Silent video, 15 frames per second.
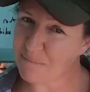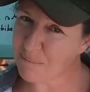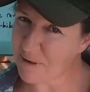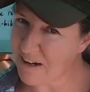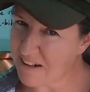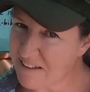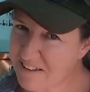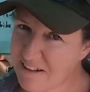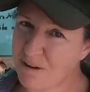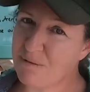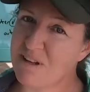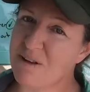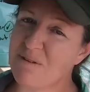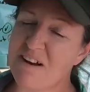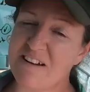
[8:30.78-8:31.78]
but I still
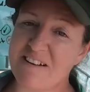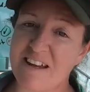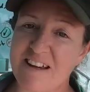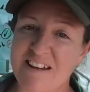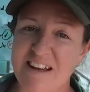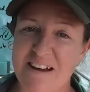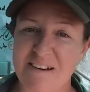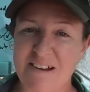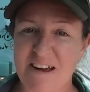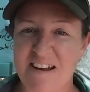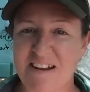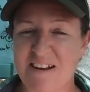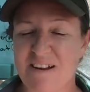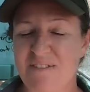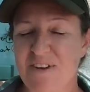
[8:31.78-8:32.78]
really want to take it out on
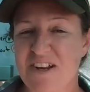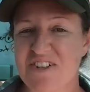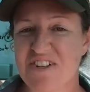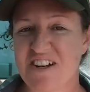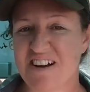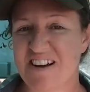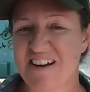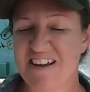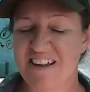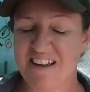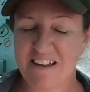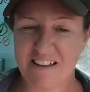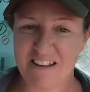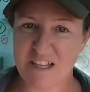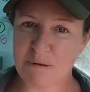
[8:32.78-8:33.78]
an adventure,
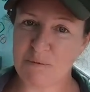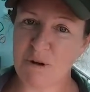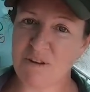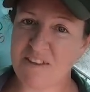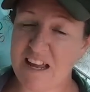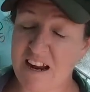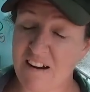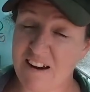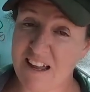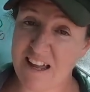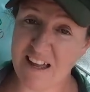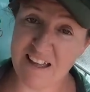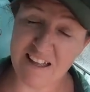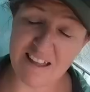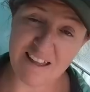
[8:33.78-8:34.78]
explore the
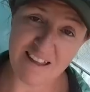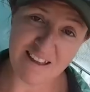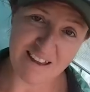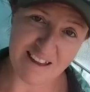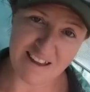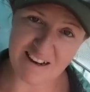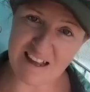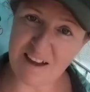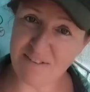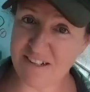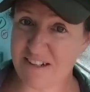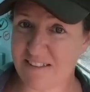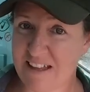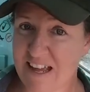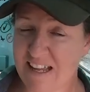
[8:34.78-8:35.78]
area, and I haven't
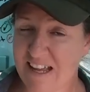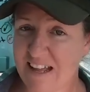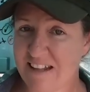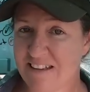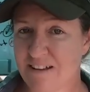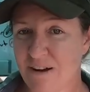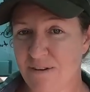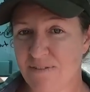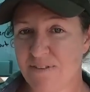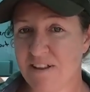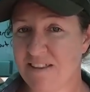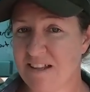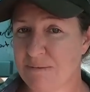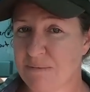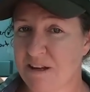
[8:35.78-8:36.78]
done that yet. So hopefully
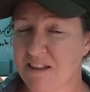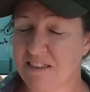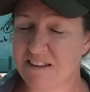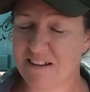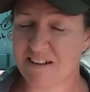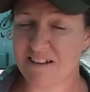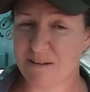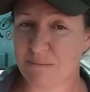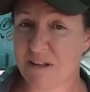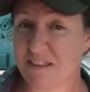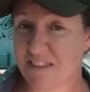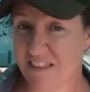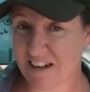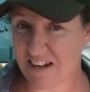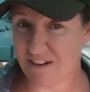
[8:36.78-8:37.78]
this month is the
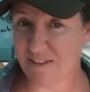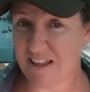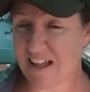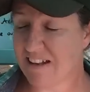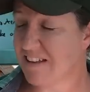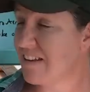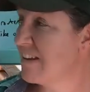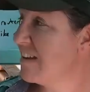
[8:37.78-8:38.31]
month that I do that.